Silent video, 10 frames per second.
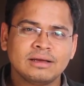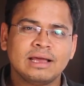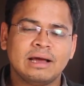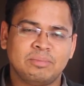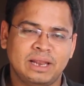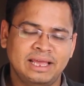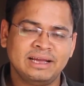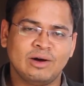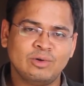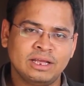applying
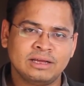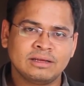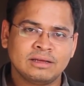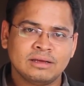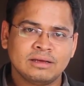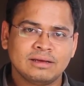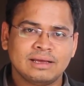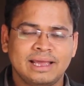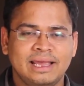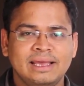counting,
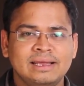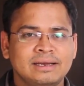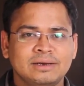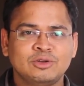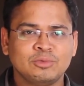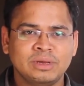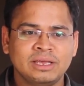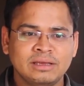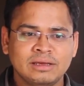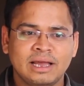A to
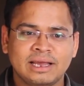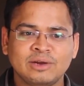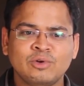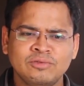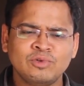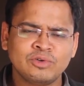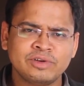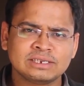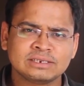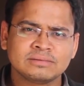B, I can go in four
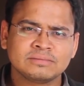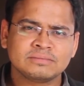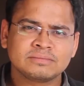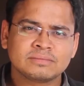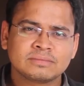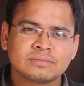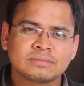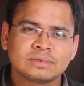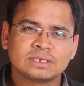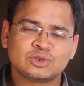ways.
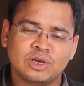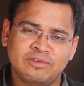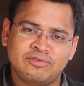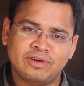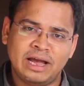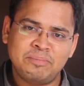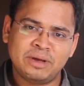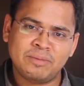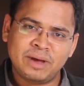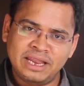So if I pick
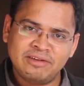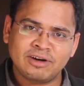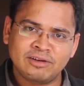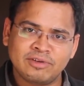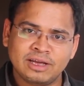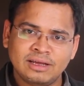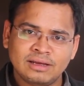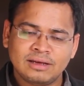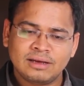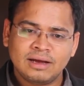up any one way,
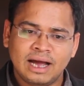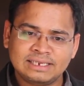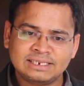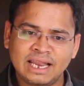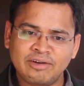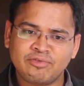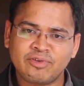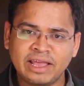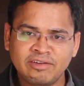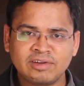I still have
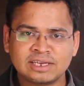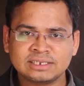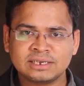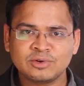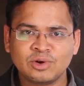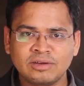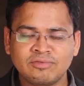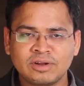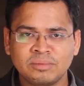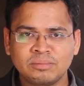five ways in going
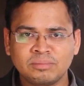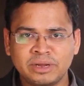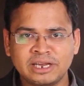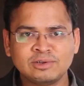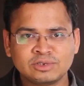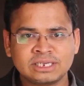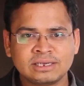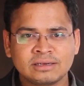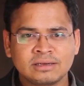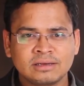from B to C.